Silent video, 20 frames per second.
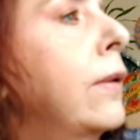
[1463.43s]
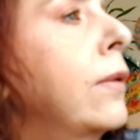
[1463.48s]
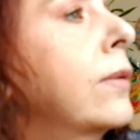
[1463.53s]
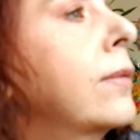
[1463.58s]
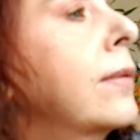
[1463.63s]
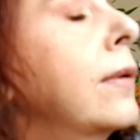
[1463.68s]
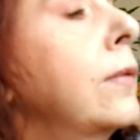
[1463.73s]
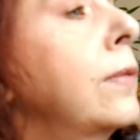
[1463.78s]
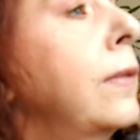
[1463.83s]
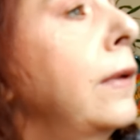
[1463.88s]

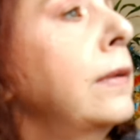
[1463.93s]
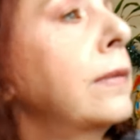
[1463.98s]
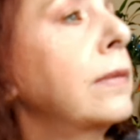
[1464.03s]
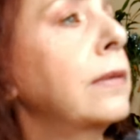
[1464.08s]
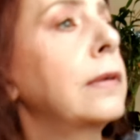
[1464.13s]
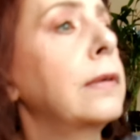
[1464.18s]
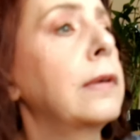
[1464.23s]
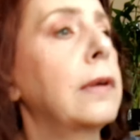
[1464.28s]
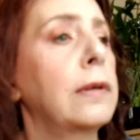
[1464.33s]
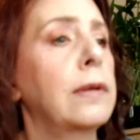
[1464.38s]
So
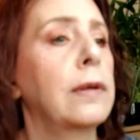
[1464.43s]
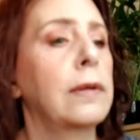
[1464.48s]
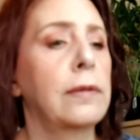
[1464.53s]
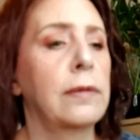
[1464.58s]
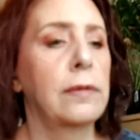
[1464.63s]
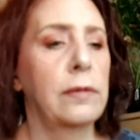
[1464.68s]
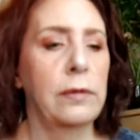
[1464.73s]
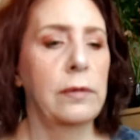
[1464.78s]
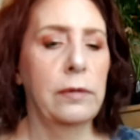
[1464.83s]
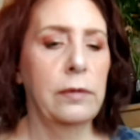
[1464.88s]
this
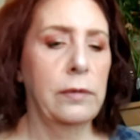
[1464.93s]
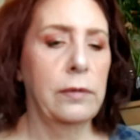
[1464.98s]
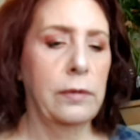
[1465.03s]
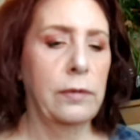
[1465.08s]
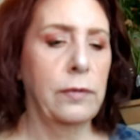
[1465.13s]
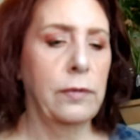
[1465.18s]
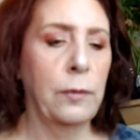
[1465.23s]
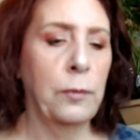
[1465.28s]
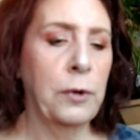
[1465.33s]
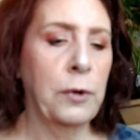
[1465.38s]

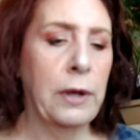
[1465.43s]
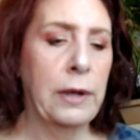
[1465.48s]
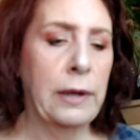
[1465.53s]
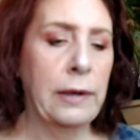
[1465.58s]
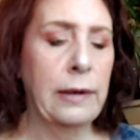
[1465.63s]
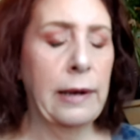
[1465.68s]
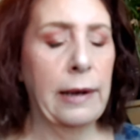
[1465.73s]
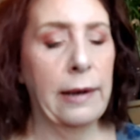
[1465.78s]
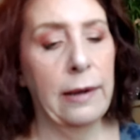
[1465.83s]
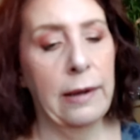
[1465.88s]
is the
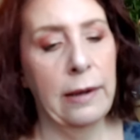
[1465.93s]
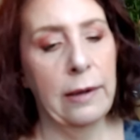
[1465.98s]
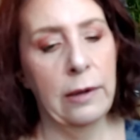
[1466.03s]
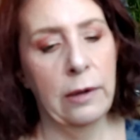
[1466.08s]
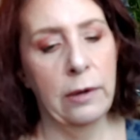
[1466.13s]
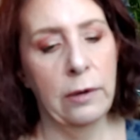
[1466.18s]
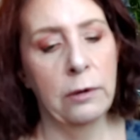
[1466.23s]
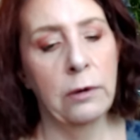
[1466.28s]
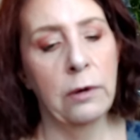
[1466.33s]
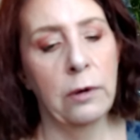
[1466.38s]
one
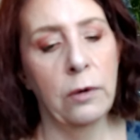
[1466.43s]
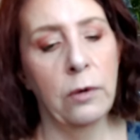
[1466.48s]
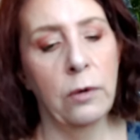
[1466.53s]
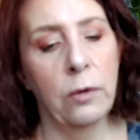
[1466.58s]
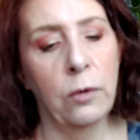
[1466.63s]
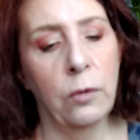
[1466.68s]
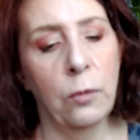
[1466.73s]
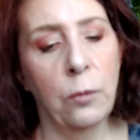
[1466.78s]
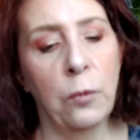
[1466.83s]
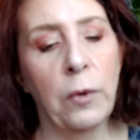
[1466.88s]

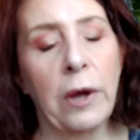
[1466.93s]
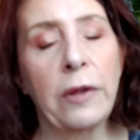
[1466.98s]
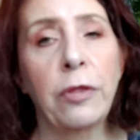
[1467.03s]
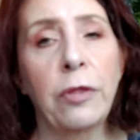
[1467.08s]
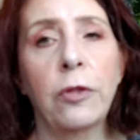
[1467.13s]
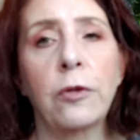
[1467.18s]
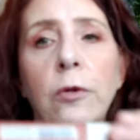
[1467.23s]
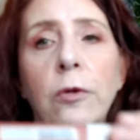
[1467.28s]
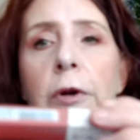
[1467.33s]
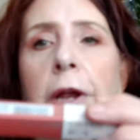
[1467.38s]
in
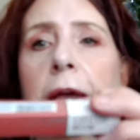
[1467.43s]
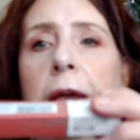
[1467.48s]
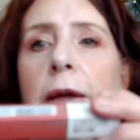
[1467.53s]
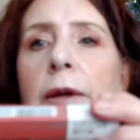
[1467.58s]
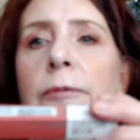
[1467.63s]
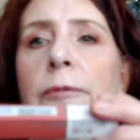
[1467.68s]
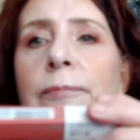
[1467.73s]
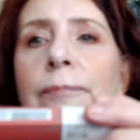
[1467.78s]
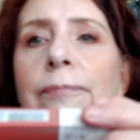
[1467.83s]
one thirty.